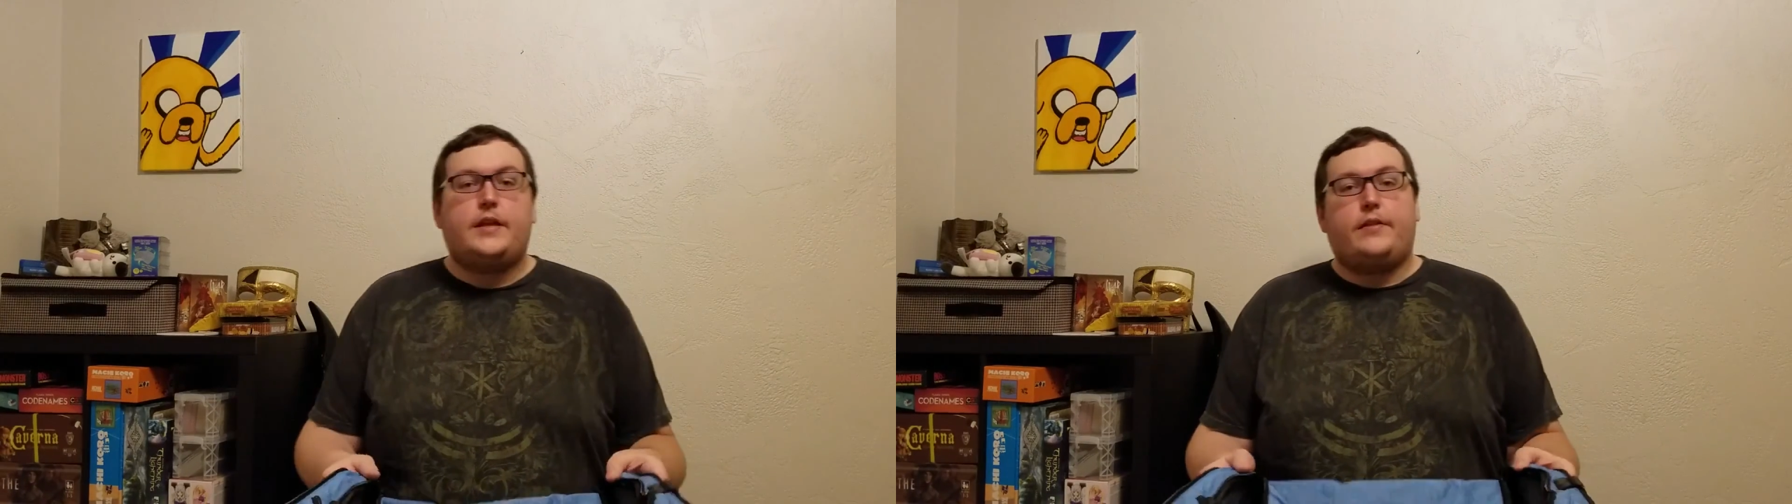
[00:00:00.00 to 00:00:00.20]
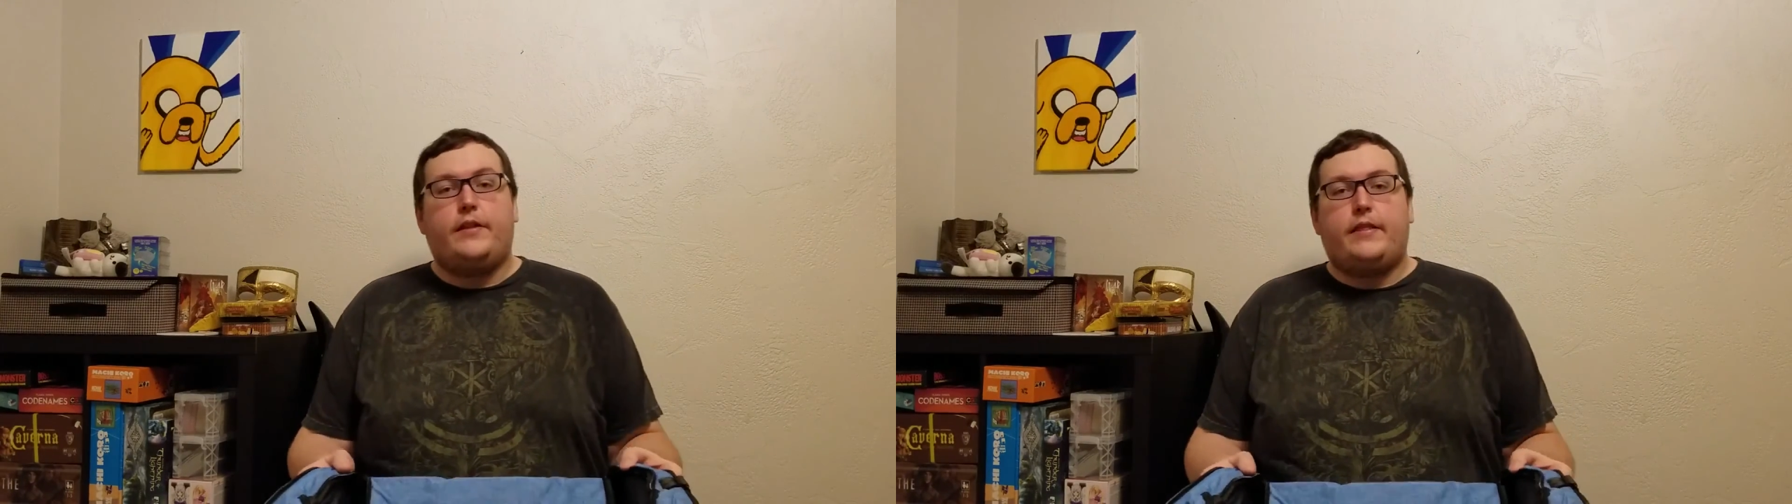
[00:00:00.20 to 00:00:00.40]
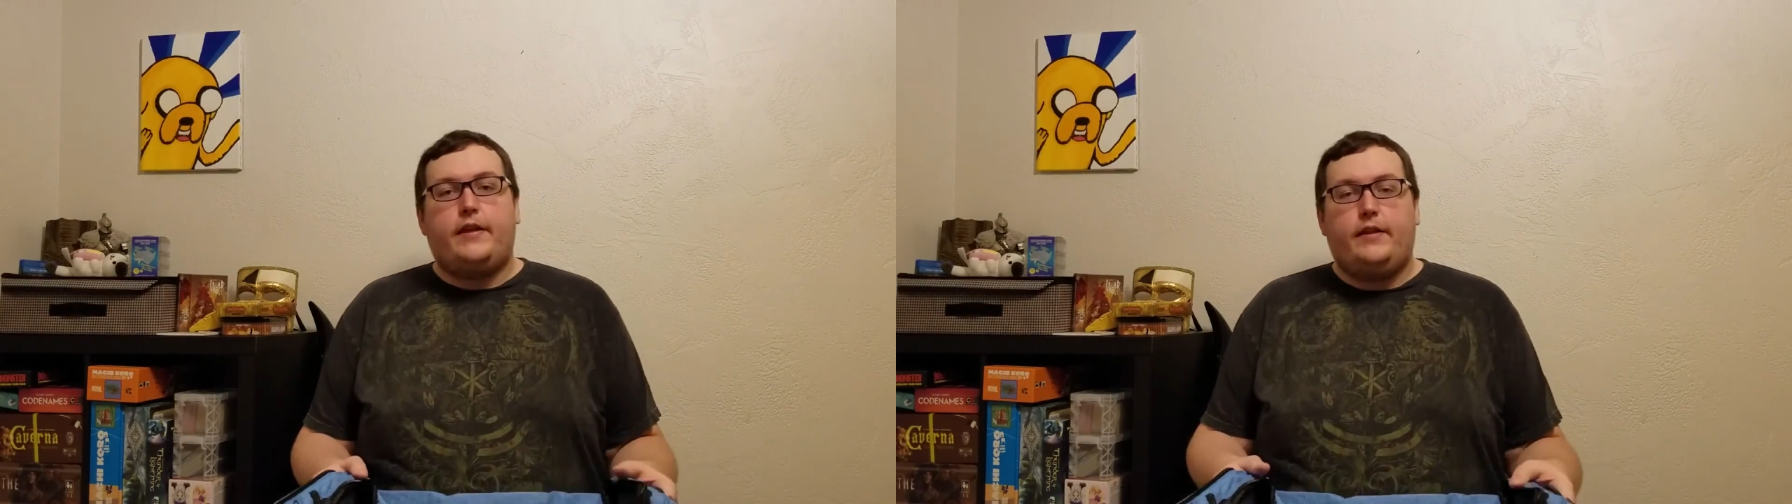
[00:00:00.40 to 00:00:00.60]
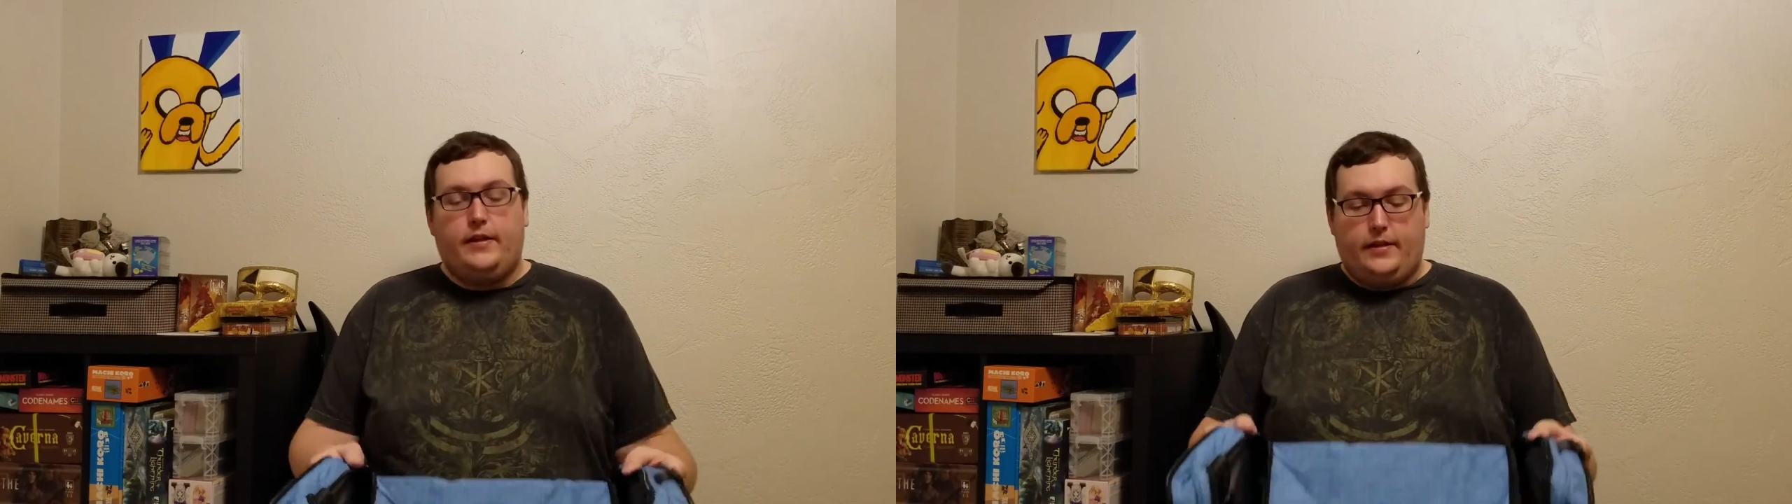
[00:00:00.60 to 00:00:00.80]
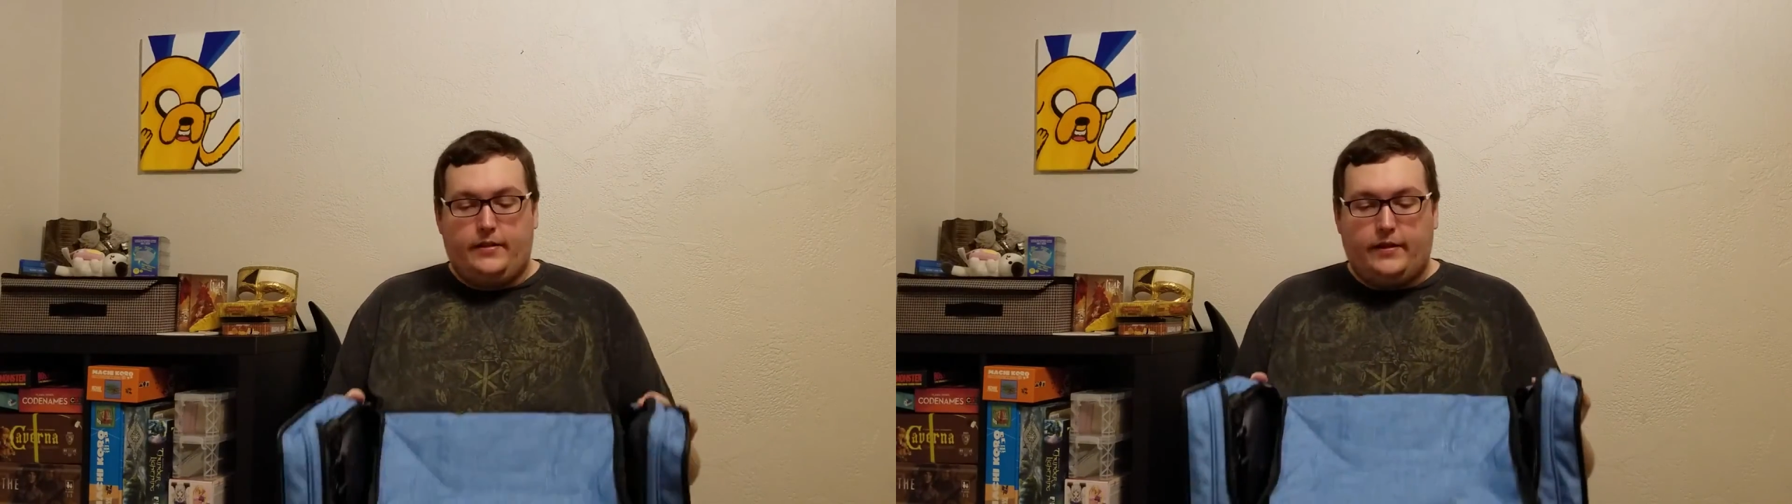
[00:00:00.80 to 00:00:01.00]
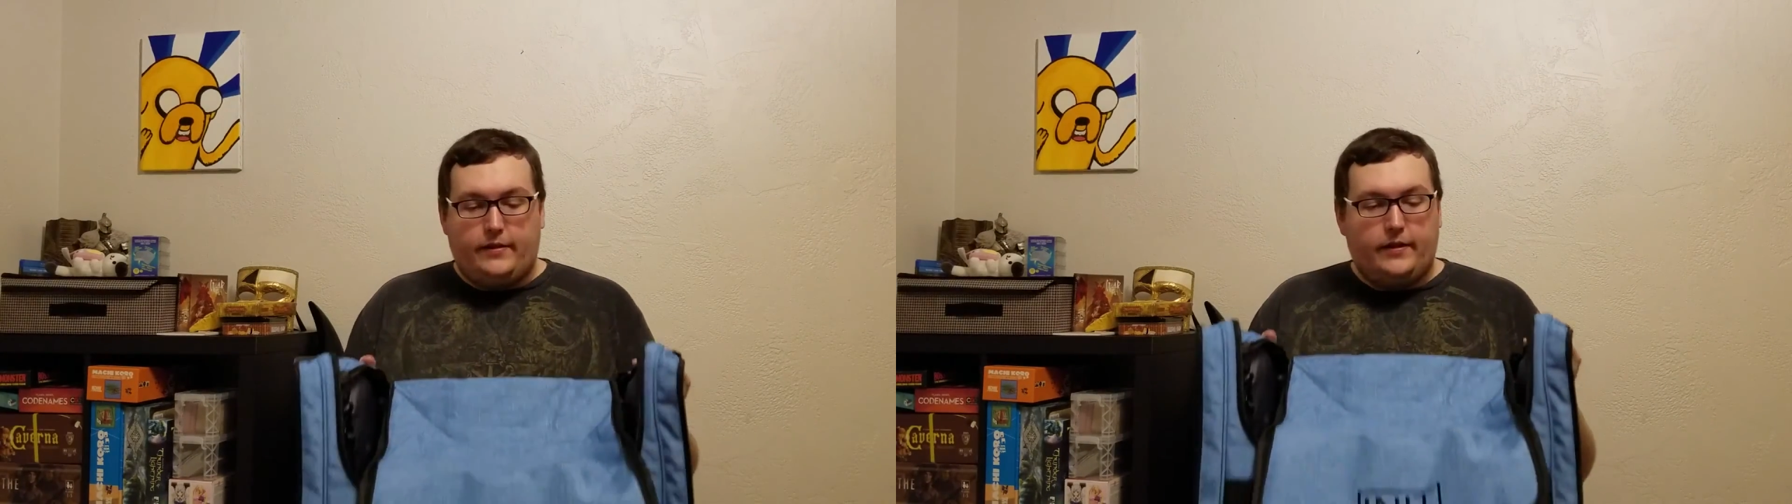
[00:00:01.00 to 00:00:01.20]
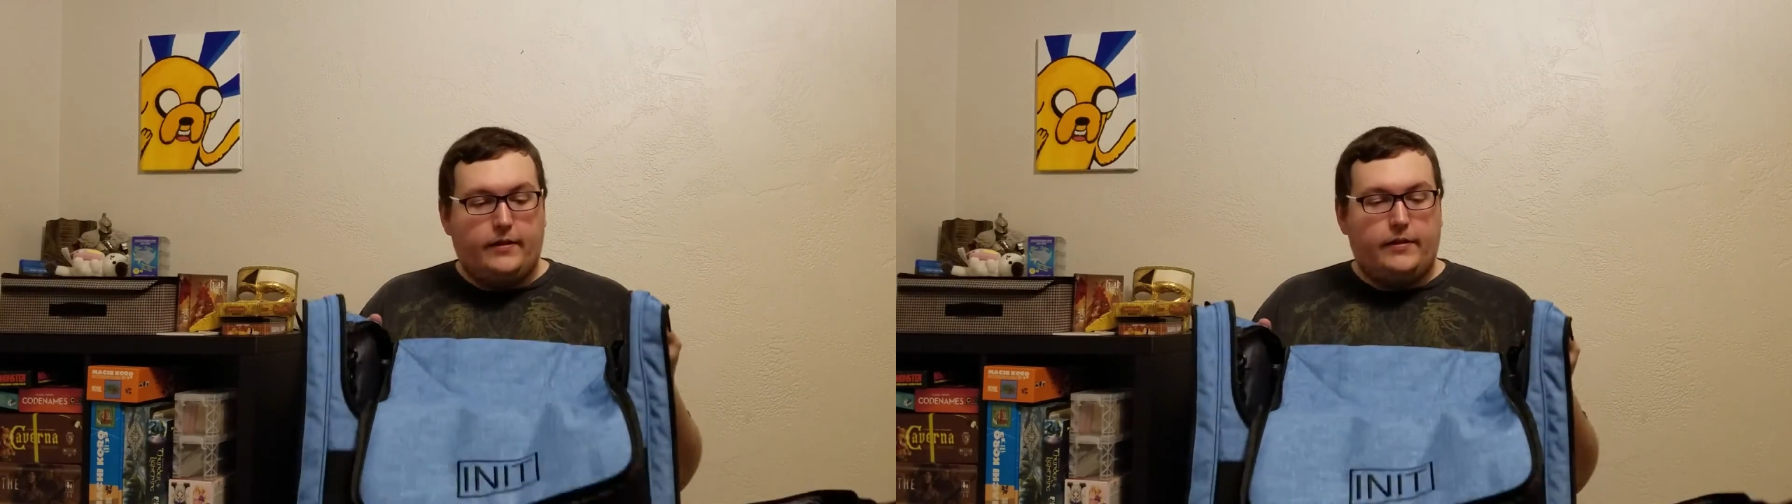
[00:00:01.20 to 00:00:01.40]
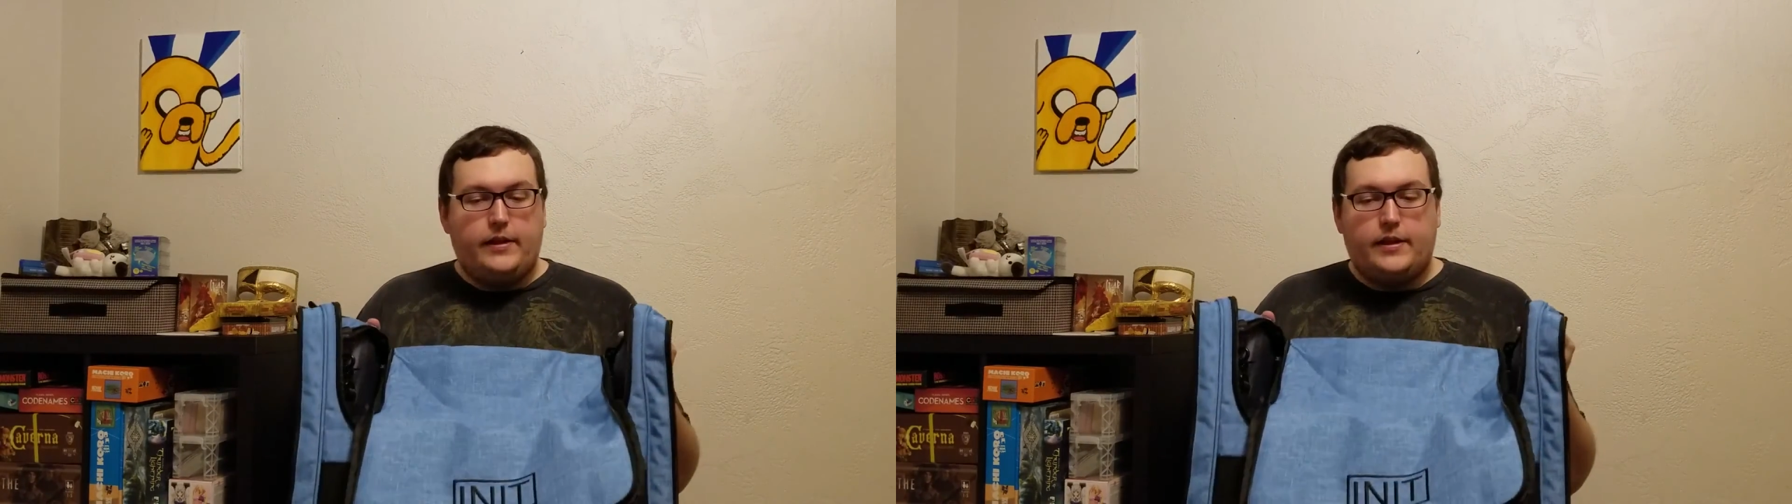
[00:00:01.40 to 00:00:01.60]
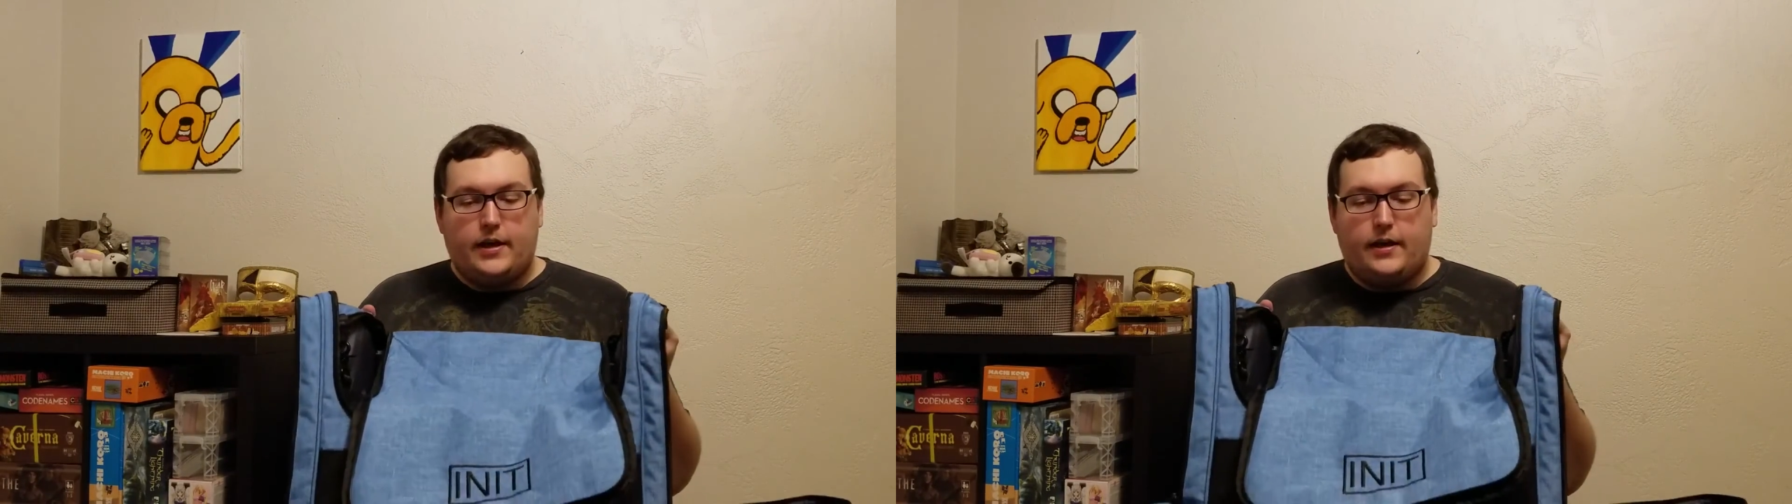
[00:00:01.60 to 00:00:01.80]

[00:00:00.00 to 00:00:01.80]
So that's it. This is the